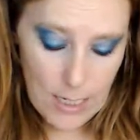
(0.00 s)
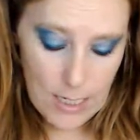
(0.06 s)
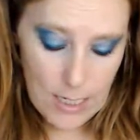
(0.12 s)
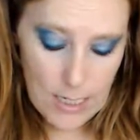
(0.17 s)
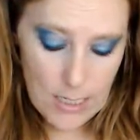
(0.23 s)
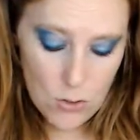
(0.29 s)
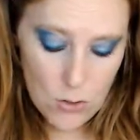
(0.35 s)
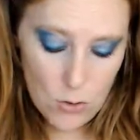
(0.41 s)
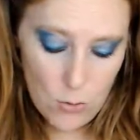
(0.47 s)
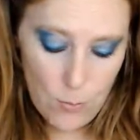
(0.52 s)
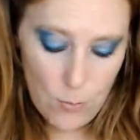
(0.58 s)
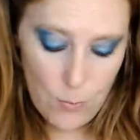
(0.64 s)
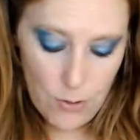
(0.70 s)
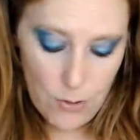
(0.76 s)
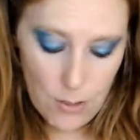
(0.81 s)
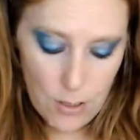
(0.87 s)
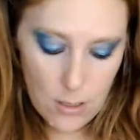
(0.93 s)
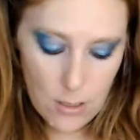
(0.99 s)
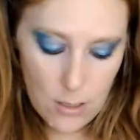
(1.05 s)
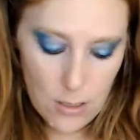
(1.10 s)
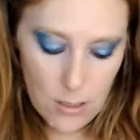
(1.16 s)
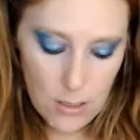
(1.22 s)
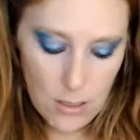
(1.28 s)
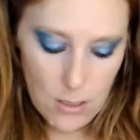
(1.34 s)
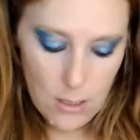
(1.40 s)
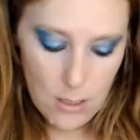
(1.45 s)
An angel book
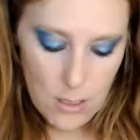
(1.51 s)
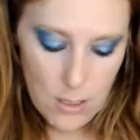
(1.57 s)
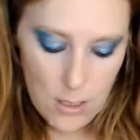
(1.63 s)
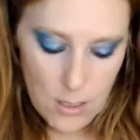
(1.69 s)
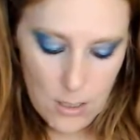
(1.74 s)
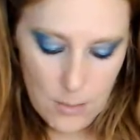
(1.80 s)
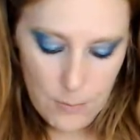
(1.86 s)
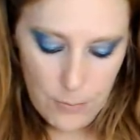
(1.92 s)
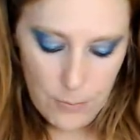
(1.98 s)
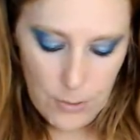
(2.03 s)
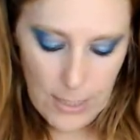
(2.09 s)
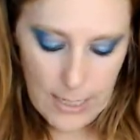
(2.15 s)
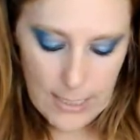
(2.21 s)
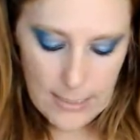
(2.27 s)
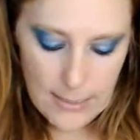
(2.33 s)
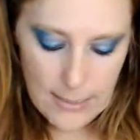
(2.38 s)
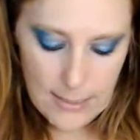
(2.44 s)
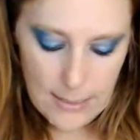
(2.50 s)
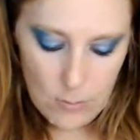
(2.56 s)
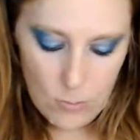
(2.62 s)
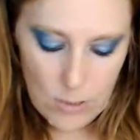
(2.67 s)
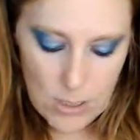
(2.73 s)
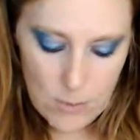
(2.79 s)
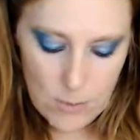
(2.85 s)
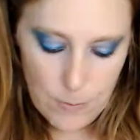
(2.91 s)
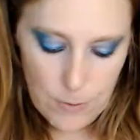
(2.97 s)
blends and
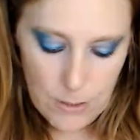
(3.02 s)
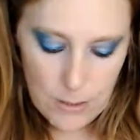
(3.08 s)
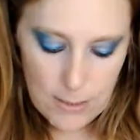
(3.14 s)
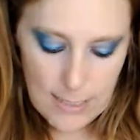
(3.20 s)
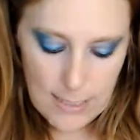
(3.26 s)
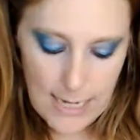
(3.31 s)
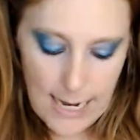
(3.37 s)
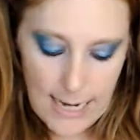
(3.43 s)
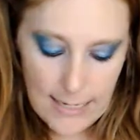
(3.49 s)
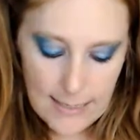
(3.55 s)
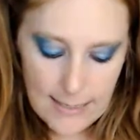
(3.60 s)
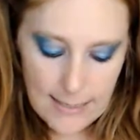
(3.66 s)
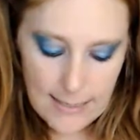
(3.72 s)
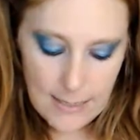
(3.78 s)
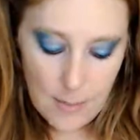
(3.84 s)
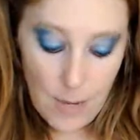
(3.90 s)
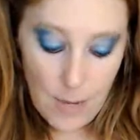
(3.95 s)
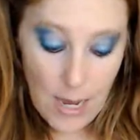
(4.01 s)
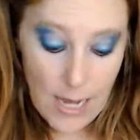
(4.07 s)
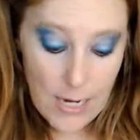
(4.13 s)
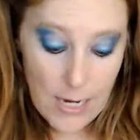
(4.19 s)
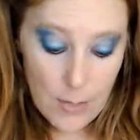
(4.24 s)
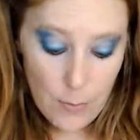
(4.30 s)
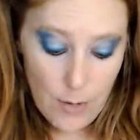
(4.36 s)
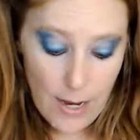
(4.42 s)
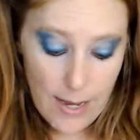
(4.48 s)
whispers, "Addison, I
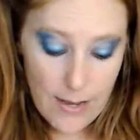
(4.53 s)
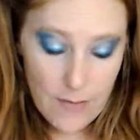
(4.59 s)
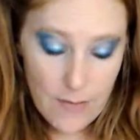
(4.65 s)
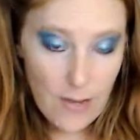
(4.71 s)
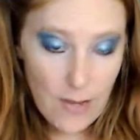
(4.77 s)
arrive.